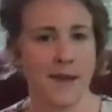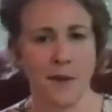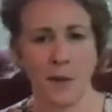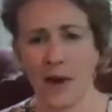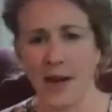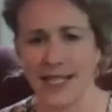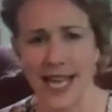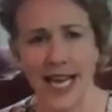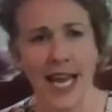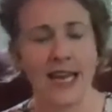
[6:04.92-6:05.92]
in the work
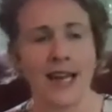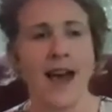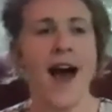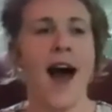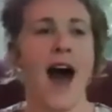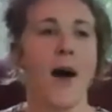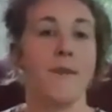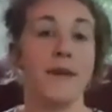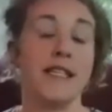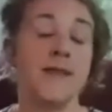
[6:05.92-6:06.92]
setting. But
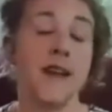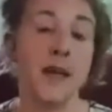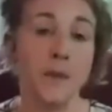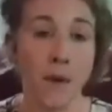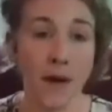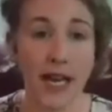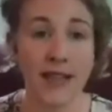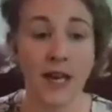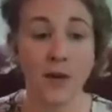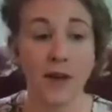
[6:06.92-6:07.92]
it's very important
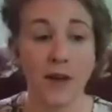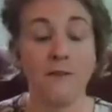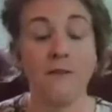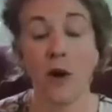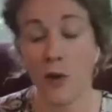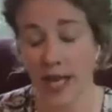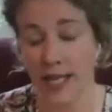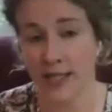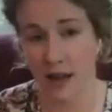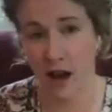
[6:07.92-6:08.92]
that we focus
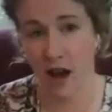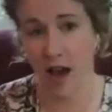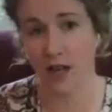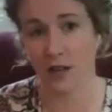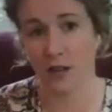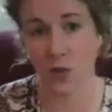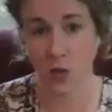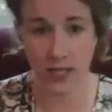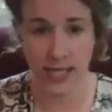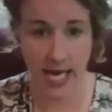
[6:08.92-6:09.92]
on the school
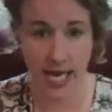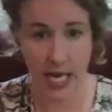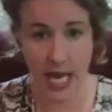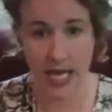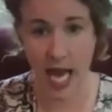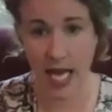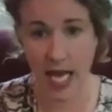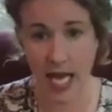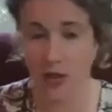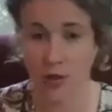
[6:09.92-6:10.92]
setting, that K
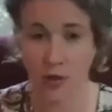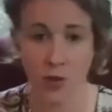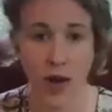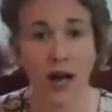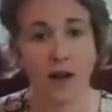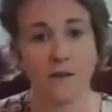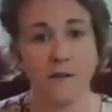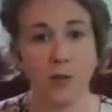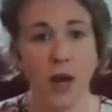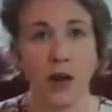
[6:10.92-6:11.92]
through 12,
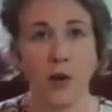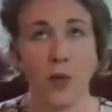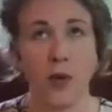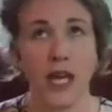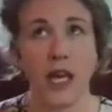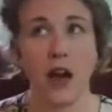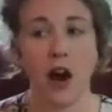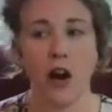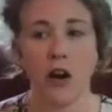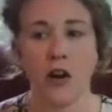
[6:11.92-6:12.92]
where we
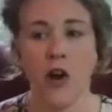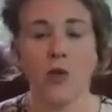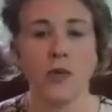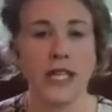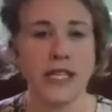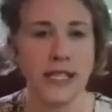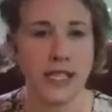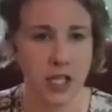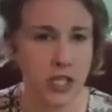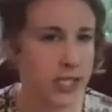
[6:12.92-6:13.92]
are really
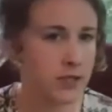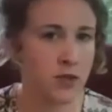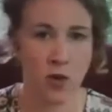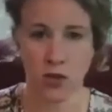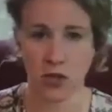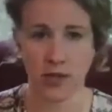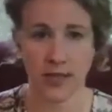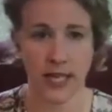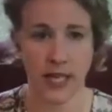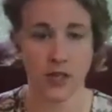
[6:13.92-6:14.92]
teaching social
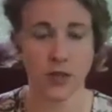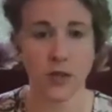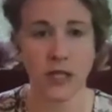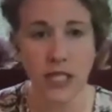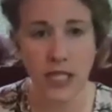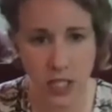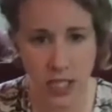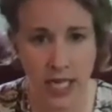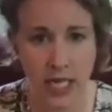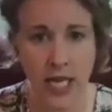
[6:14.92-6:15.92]
skills. We're
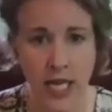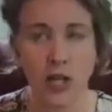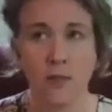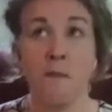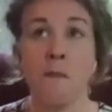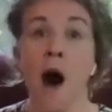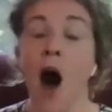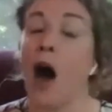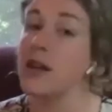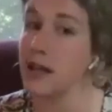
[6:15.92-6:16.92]
teaching and
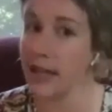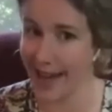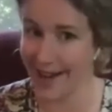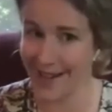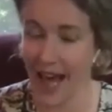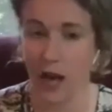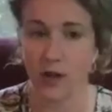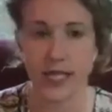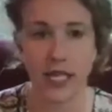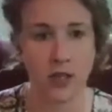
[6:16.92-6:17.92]
modeling how to
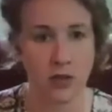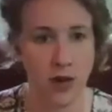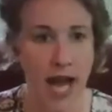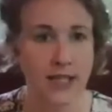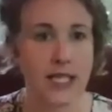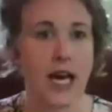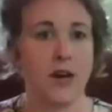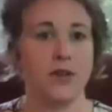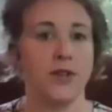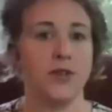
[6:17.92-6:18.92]
interact and how
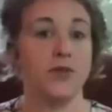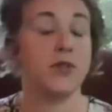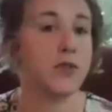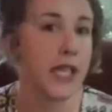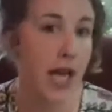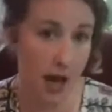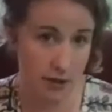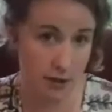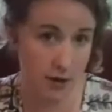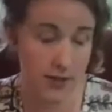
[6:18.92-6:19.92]
to treat
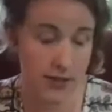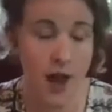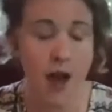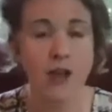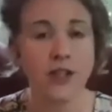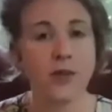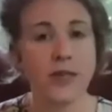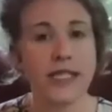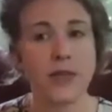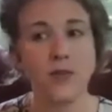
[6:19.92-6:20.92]
others. So
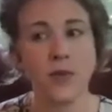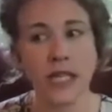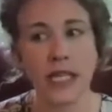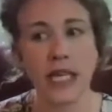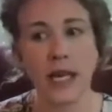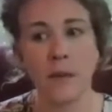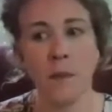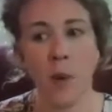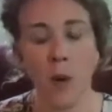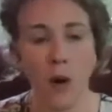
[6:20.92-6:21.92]
it's really
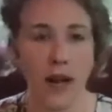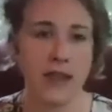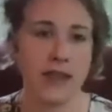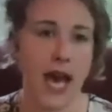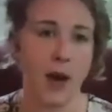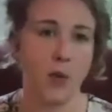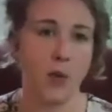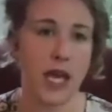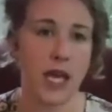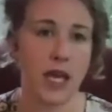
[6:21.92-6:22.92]
important that
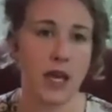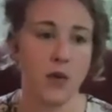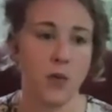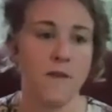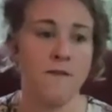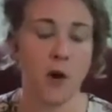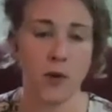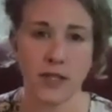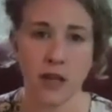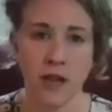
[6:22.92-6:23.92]
we focus
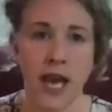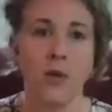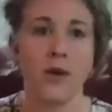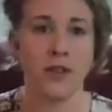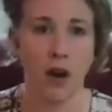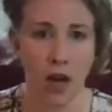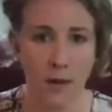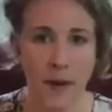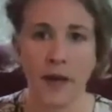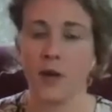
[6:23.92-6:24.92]
on that, we talk
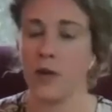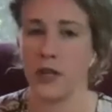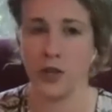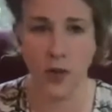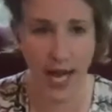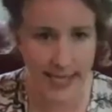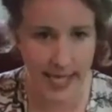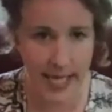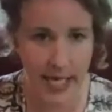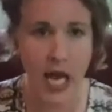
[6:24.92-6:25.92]
about it, we address it,
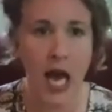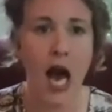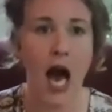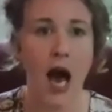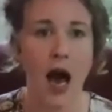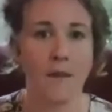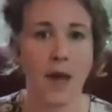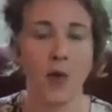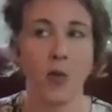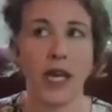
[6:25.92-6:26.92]
and
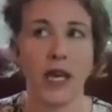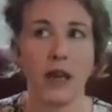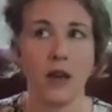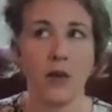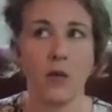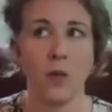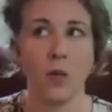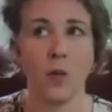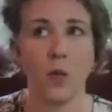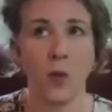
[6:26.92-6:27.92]
we
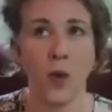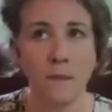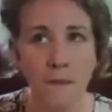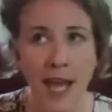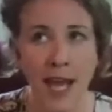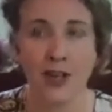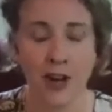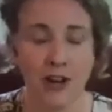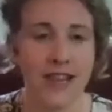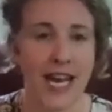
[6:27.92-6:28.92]
make sure
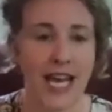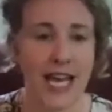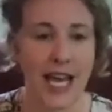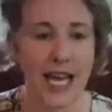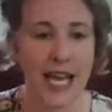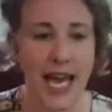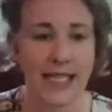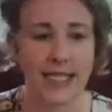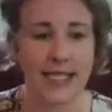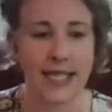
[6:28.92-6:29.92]
that it
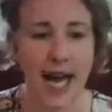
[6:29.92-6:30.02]
gets